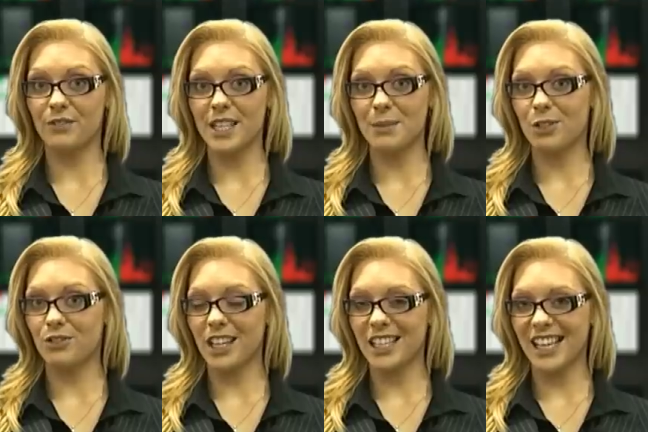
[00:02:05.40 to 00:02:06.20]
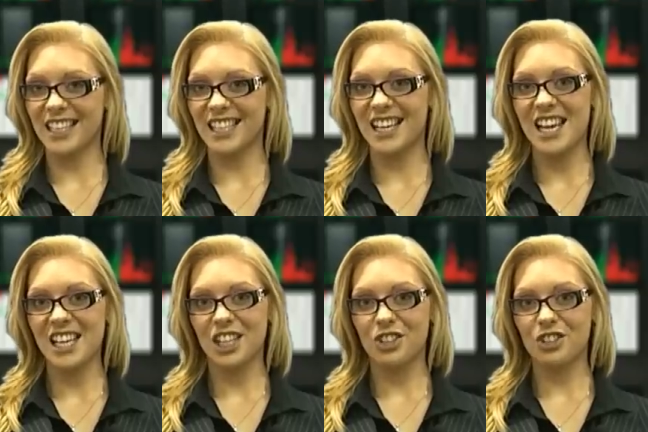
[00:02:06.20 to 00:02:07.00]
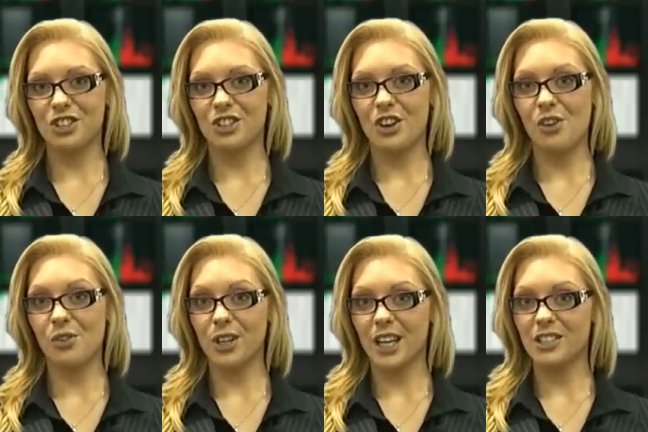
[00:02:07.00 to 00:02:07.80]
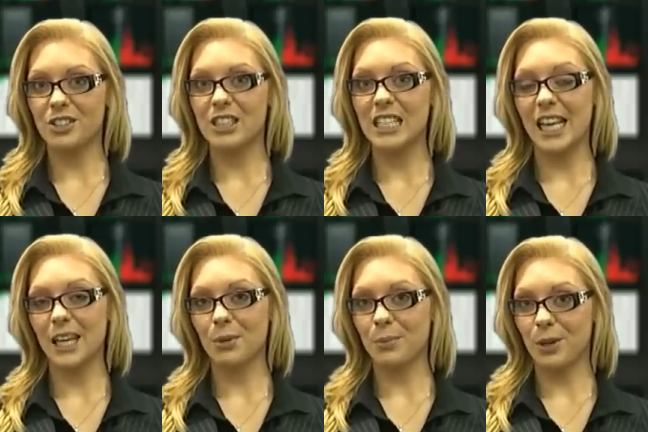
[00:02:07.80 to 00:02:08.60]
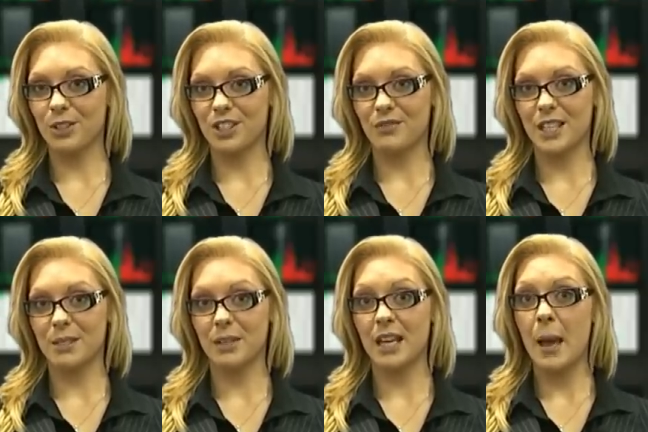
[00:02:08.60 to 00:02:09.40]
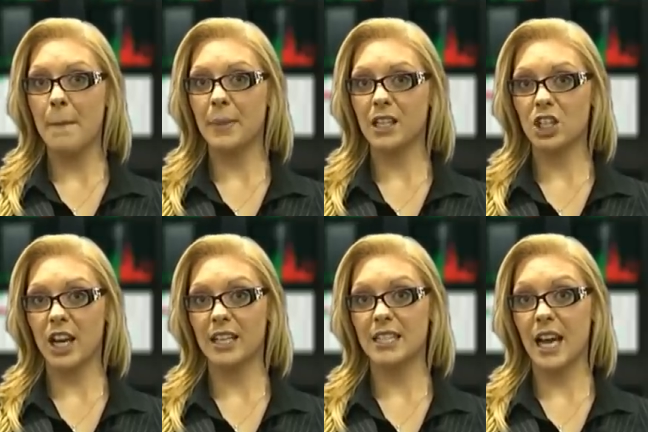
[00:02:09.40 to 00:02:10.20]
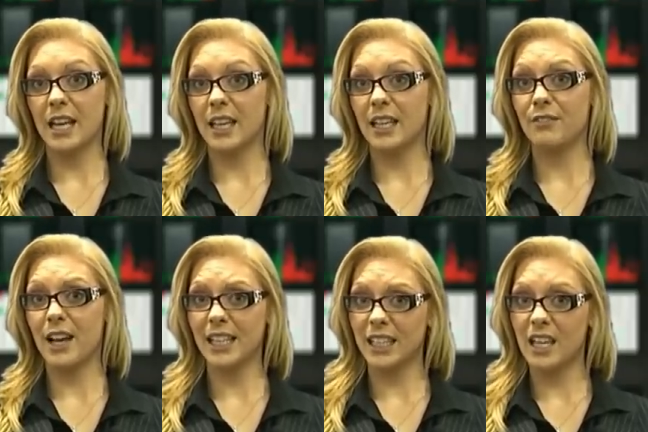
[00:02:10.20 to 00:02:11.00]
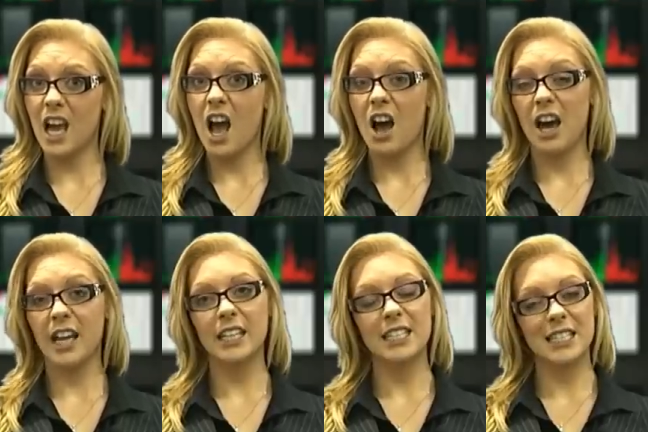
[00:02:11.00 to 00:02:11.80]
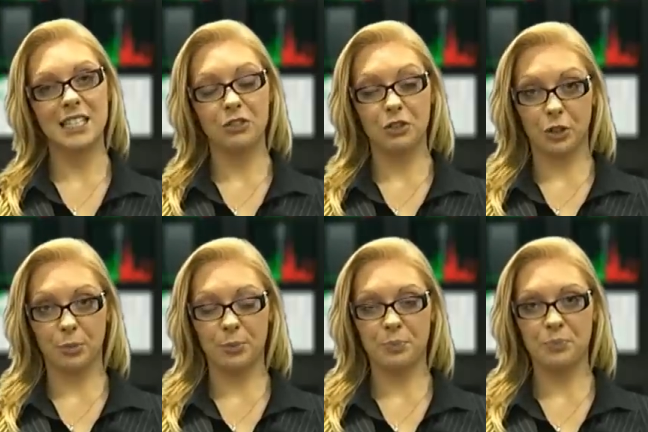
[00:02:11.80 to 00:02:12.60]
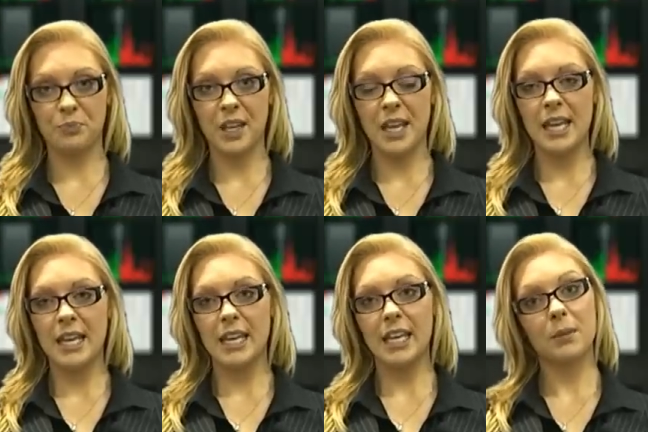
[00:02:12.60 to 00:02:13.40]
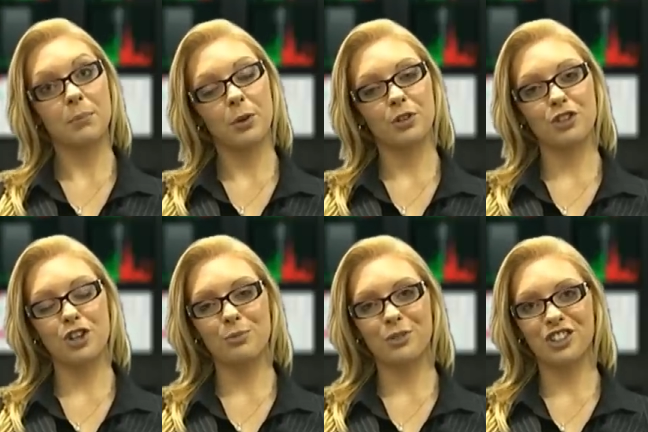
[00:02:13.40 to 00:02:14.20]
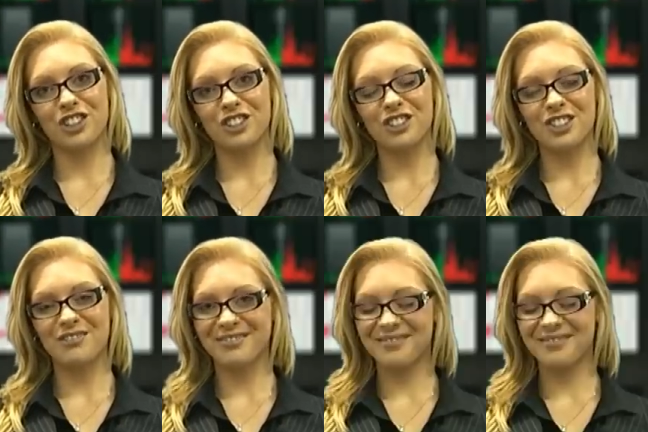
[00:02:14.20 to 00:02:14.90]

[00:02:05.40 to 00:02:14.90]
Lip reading: investment regulator issued an order to delay proposed investment by China's Henan Valin Iron and Steel Group. In important corporate news,